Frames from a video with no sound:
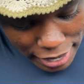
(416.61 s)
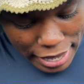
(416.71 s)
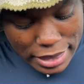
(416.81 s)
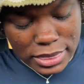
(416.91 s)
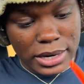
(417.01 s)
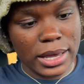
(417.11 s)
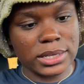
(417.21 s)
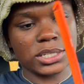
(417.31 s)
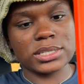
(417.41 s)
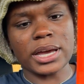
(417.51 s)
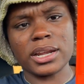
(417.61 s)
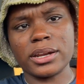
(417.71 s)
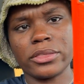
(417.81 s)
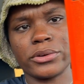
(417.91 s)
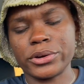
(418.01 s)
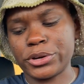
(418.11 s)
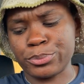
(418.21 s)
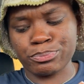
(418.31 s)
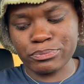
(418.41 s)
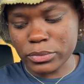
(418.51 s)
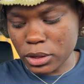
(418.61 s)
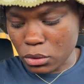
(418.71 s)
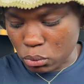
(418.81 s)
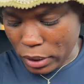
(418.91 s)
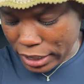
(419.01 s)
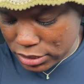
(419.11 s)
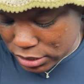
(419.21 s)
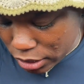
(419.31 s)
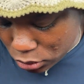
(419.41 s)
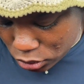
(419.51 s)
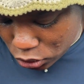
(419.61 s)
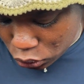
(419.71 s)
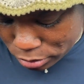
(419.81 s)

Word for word: And then I have just got another rat tail comb